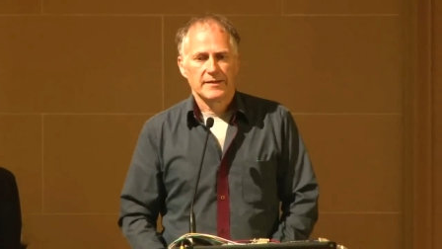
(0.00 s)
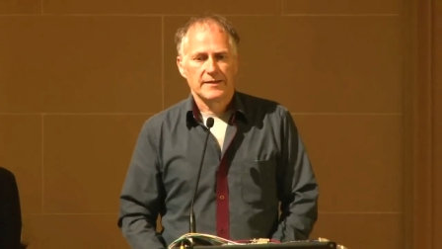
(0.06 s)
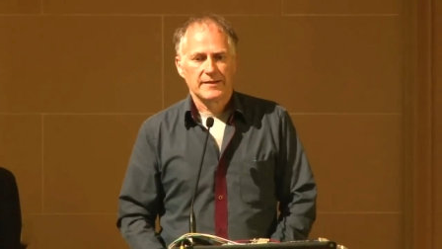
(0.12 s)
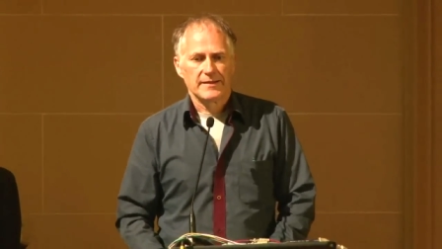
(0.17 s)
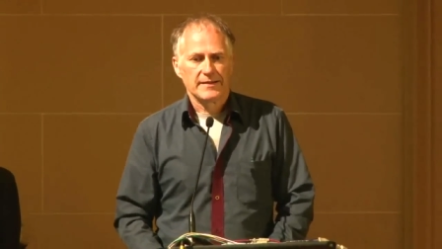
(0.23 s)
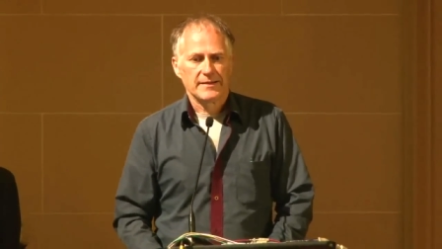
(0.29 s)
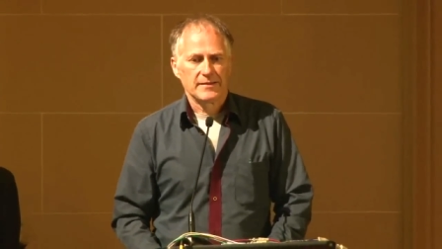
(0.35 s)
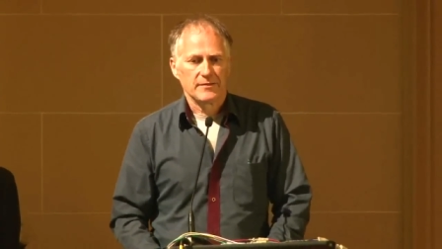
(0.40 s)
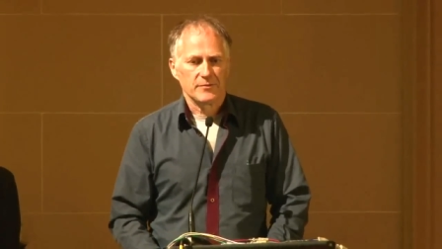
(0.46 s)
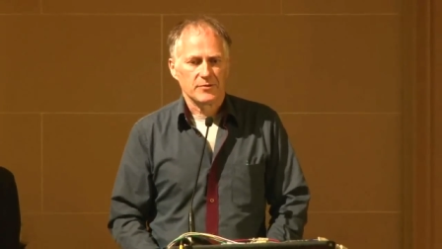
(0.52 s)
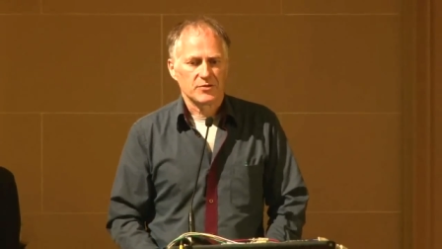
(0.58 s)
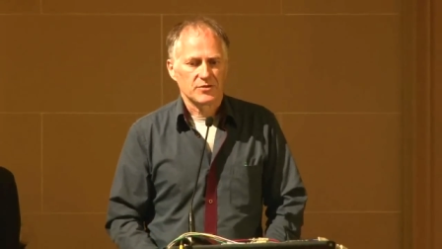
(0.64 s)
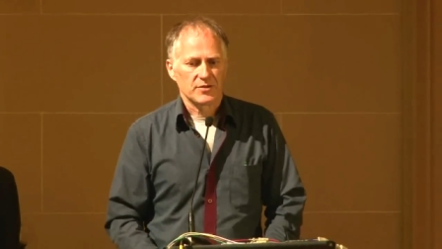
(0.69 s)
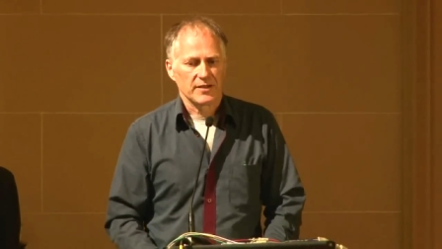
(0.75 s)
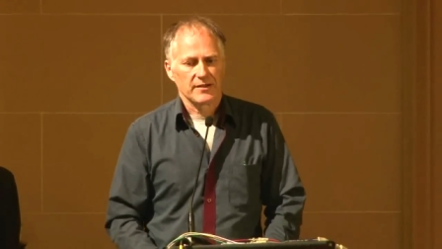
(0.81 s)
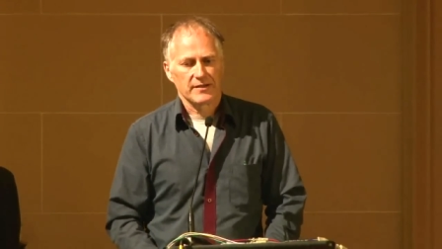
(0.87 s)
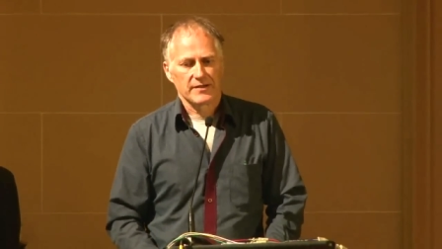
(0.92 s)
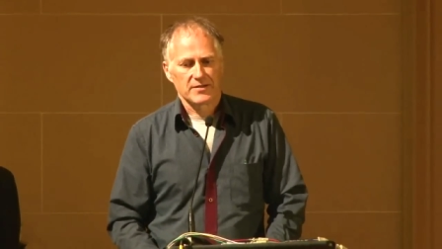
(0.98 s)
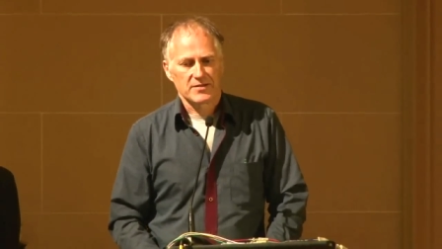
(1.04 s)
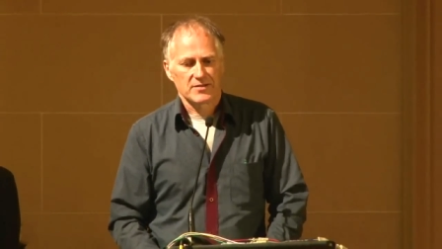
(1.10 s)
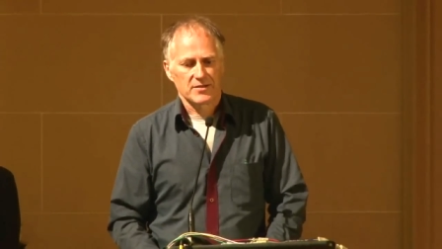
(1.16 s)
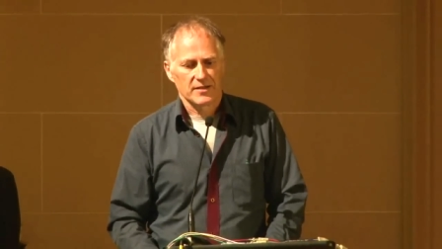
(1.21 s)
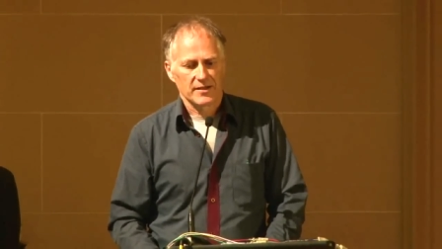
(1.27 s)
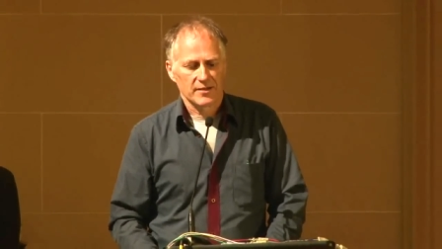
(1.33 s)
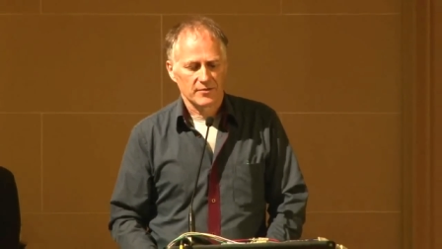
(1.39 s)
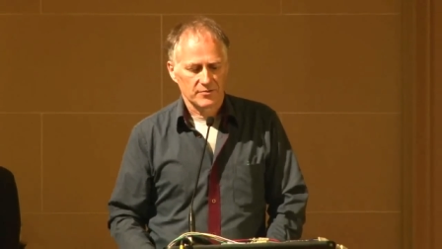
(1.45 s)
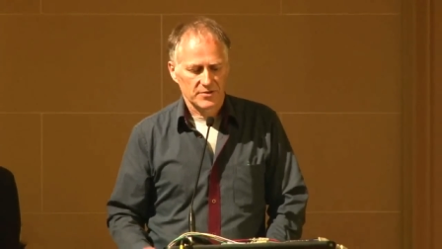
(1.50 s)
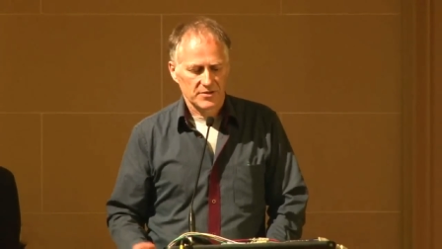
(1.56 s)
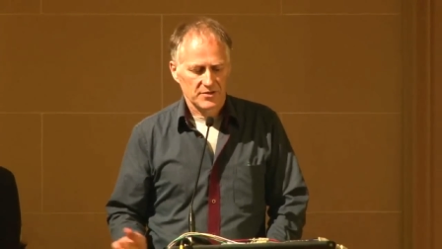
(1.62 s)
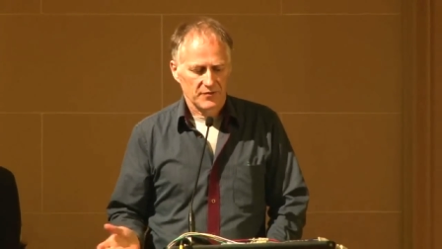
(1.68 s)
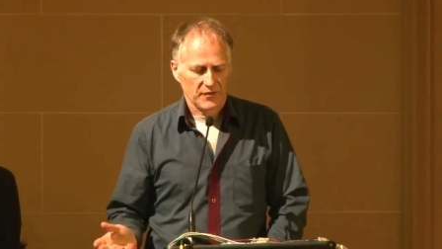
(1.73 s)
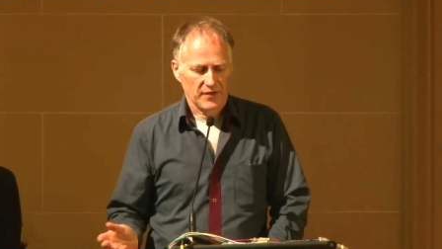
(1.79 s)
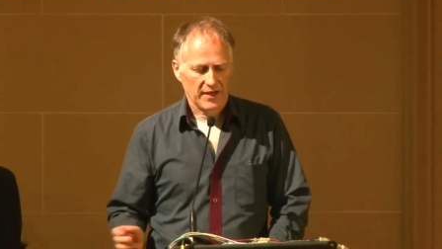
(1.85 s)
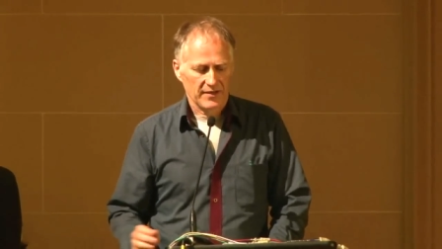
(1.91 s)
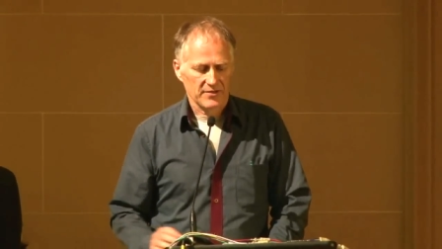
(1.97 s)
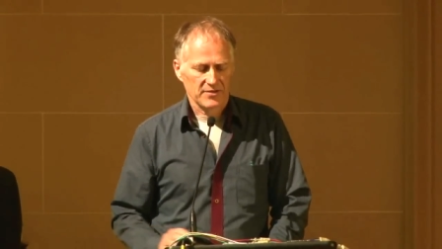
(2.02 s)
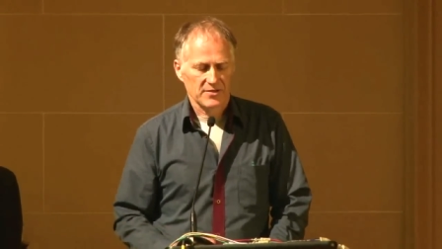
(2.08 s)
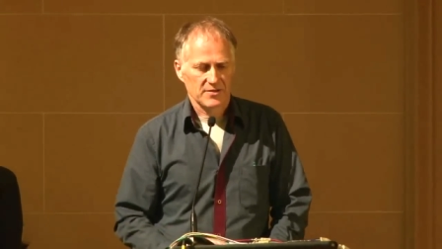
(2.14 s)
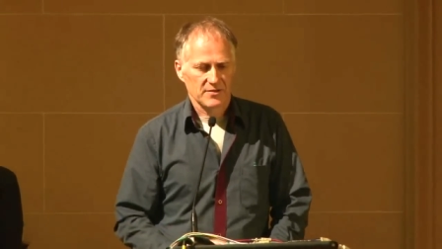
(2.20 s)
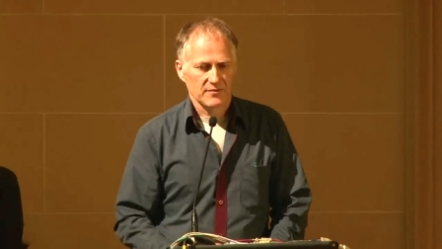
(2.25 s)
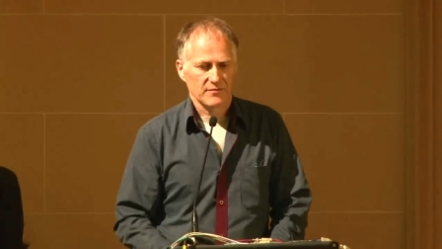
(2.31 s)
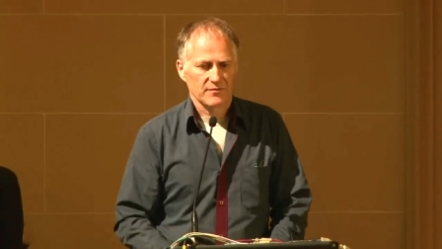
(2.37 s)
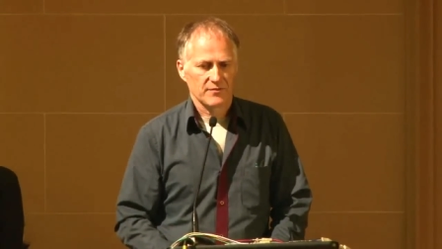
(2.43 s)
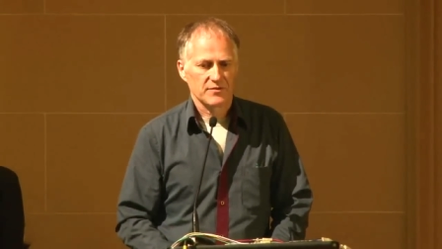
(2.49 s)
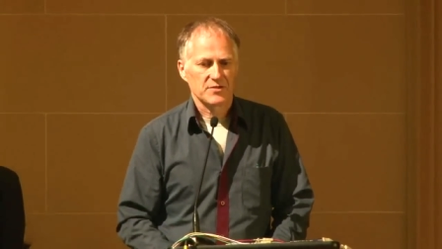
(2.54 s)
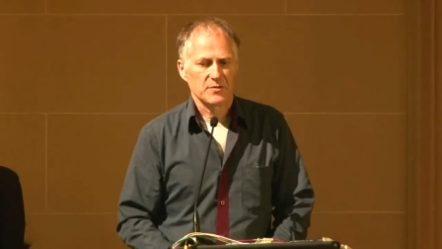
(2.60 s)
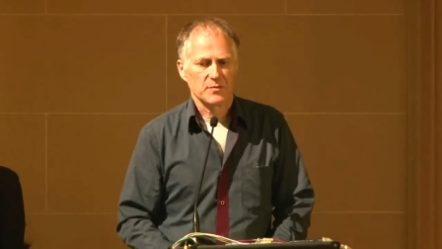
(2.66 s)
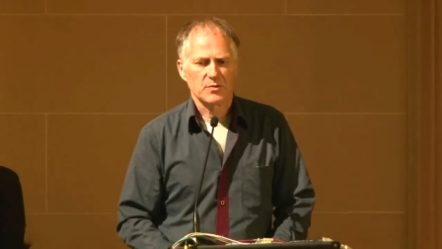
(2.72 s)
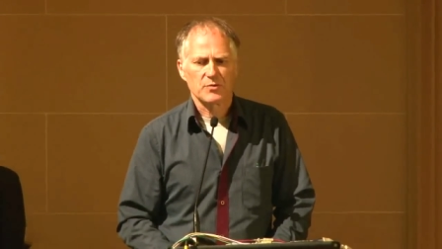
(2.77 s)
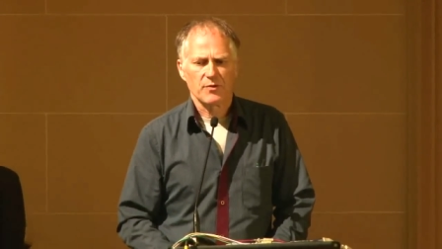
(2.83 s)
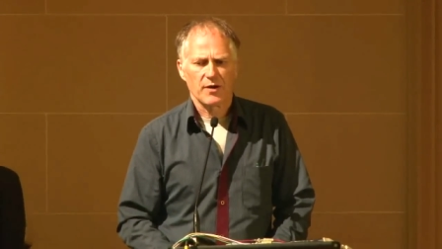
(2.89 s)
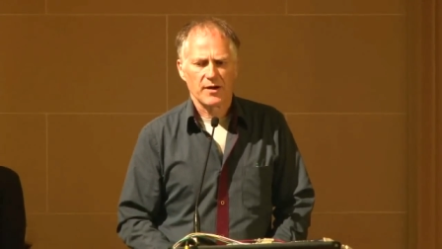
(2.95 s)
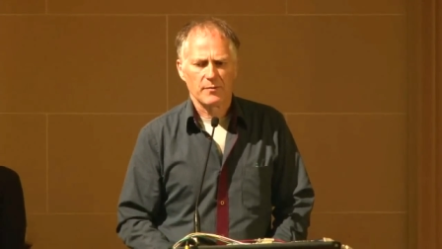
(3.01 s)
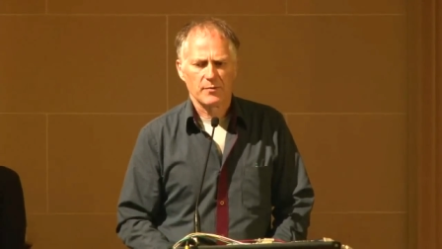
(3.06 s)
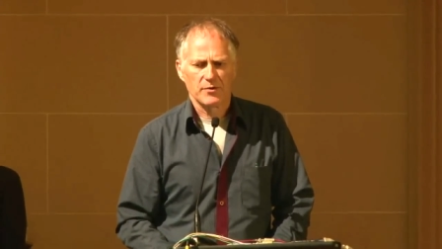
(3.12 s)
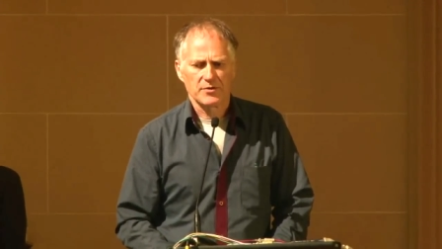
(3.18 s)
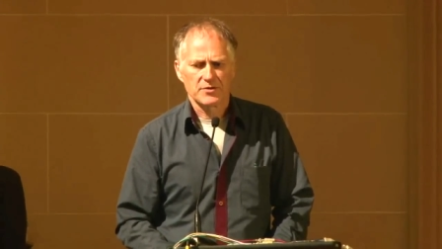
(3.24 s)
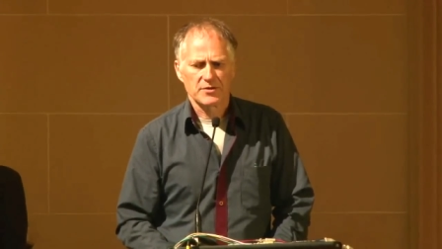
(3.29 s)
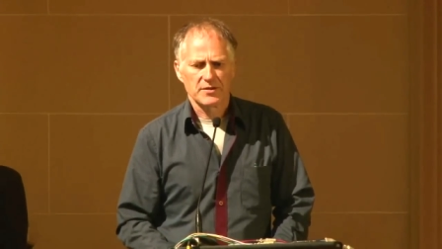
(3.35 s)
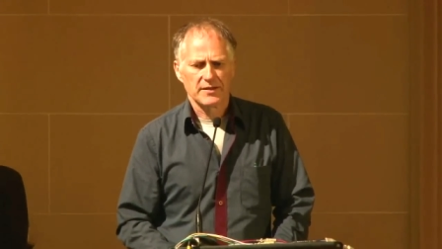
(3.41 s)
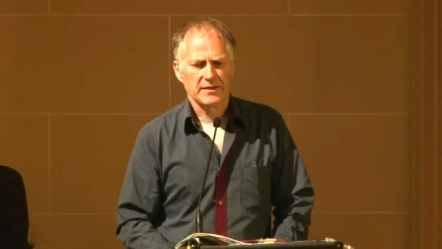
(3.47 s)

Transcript: uh, which now has uh, hundreds of thousands of subscribers.